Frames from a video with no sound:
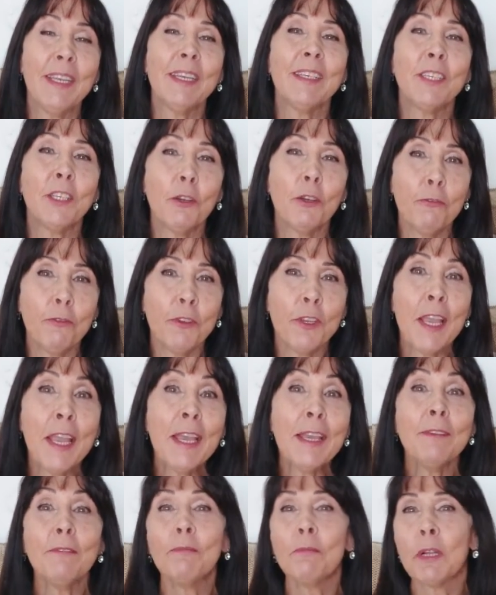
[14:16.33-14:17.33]
And don't
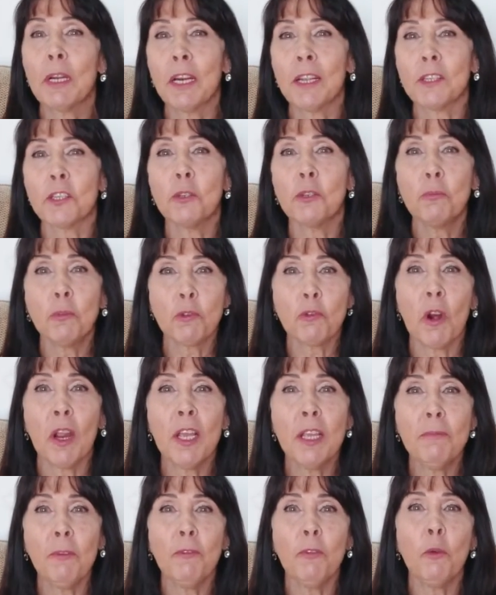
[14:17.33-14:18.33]
forget, click
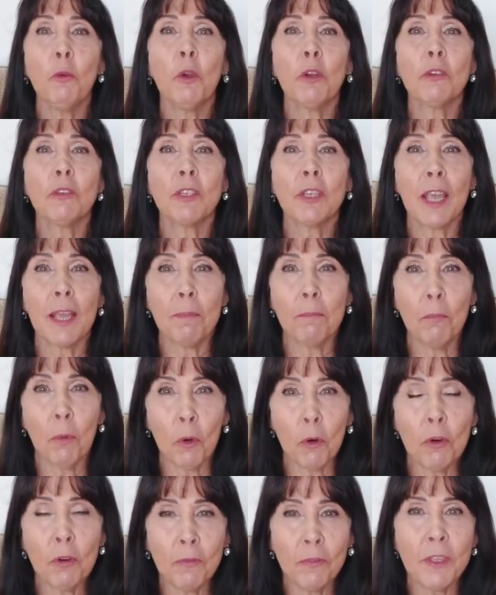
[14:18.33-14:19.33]
subscribe if you want to get
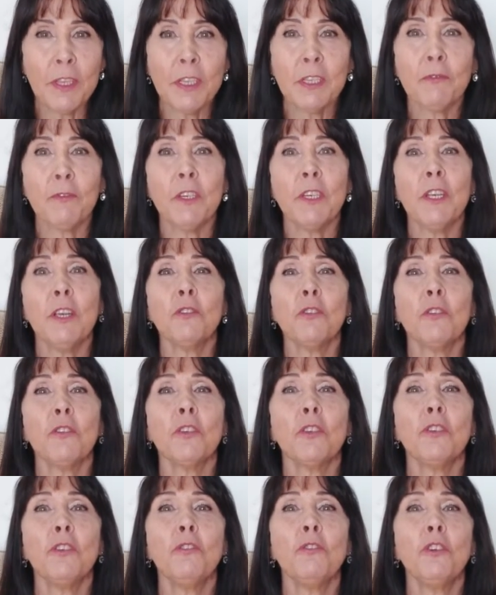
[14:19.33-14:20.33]
more of these videos
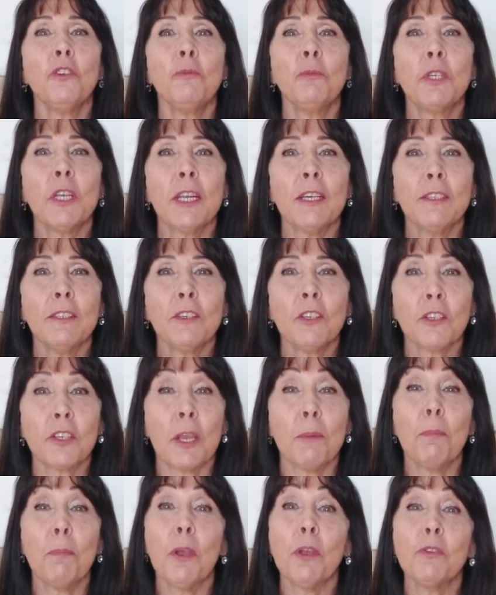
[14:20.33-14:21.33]
on this YouTube channel,
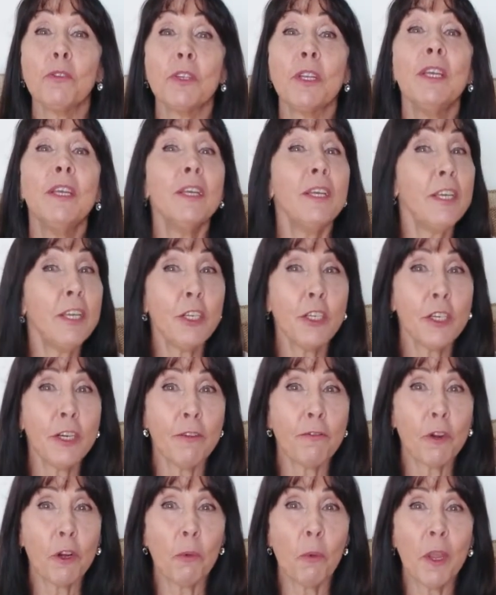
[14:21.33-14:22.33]
because I post each
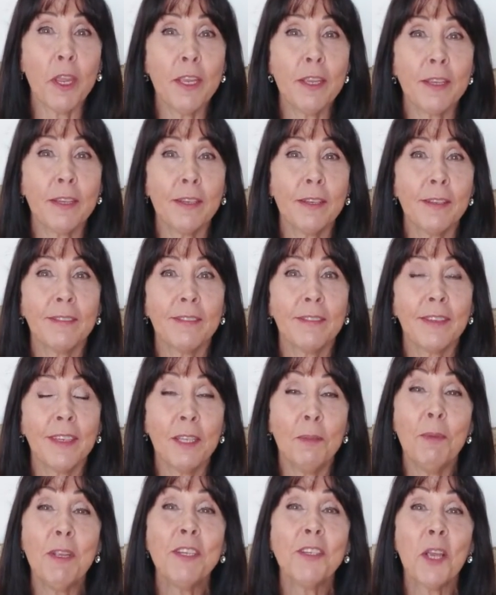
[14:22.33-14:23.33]
and every week.
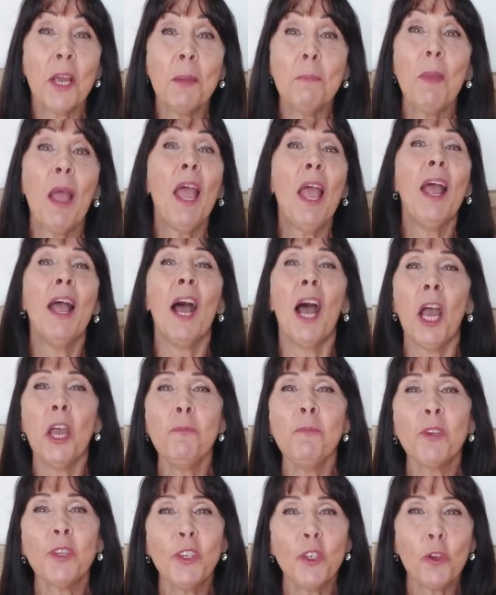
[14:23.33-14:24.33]
In the meantime,
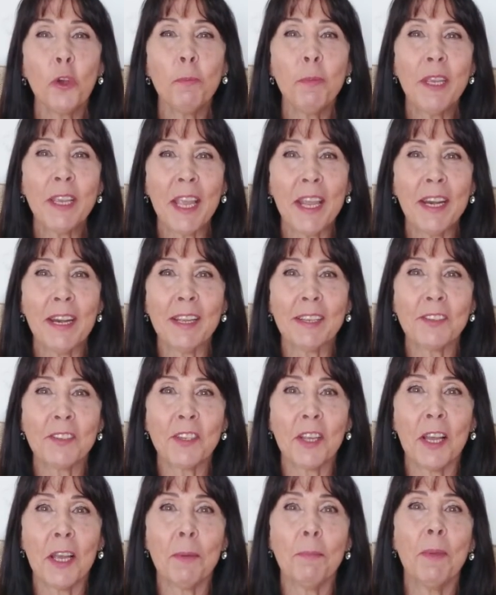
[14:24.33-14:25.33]
I hope you can join me again
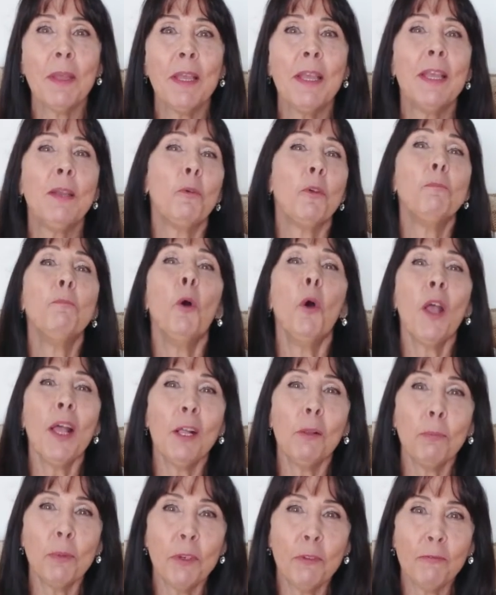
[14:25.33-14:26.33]
next time with more
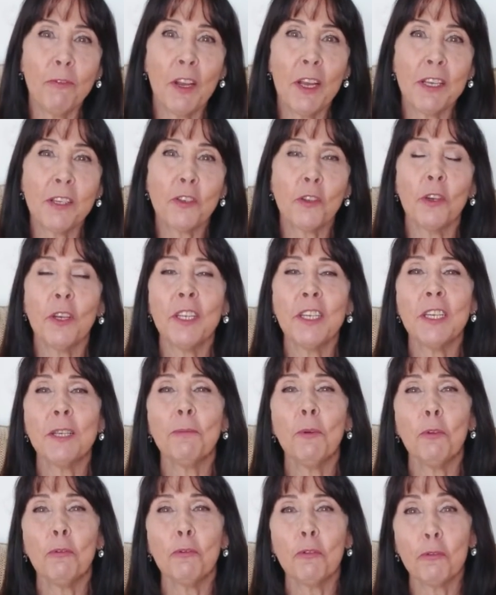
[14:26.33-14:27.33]
help and advice on
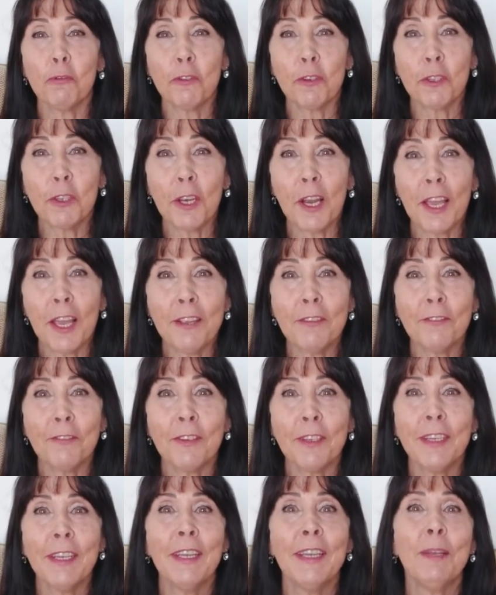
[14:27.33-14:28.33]
leading a more fulfilled
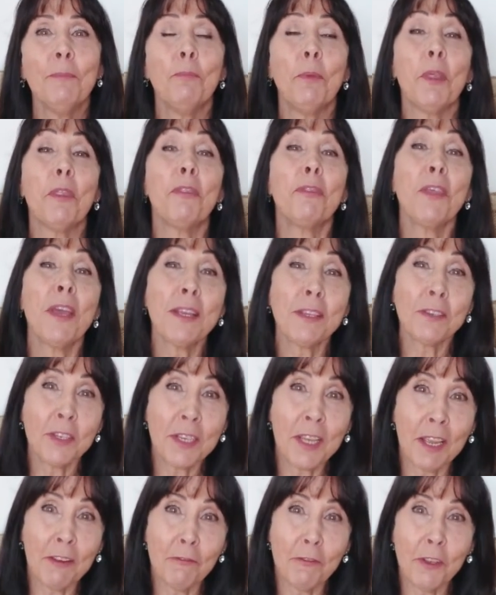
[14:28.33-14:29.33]
life. But thanks
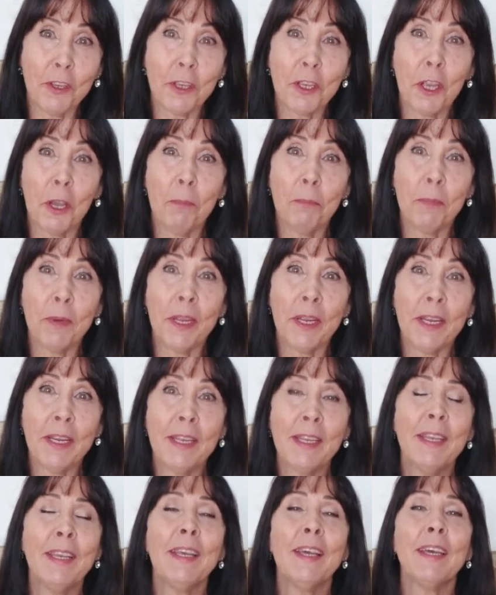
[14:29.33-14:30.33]
again for your
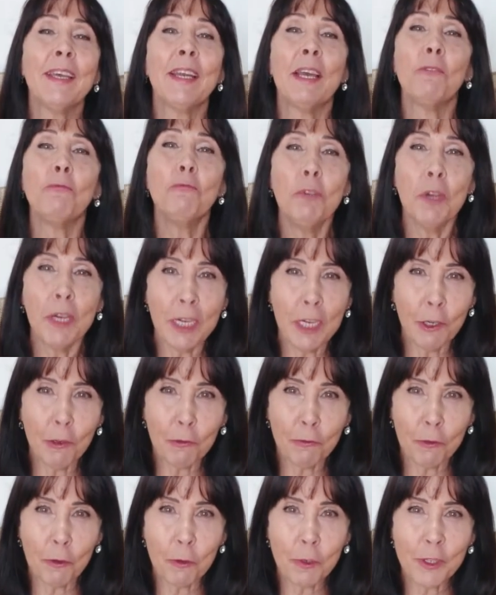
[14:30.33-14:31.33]
company, and I really
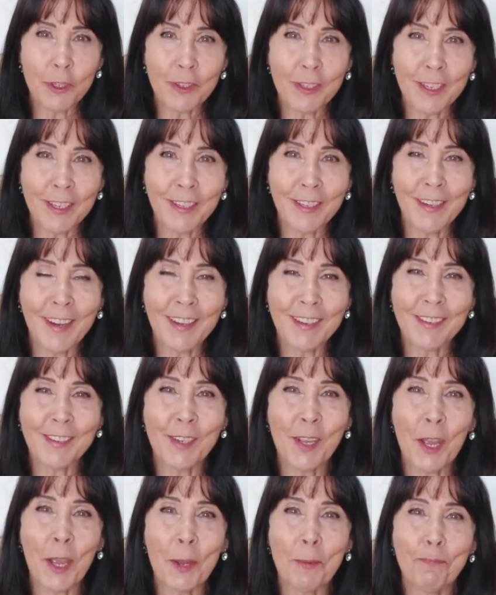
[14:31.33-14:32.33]
look forward to seeing you
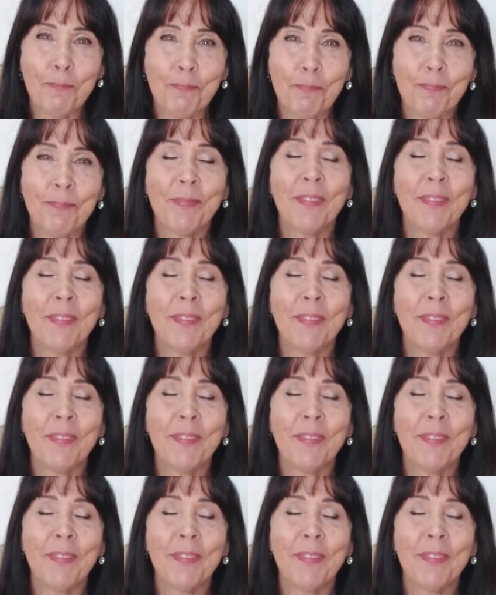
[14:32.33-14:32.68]
next time.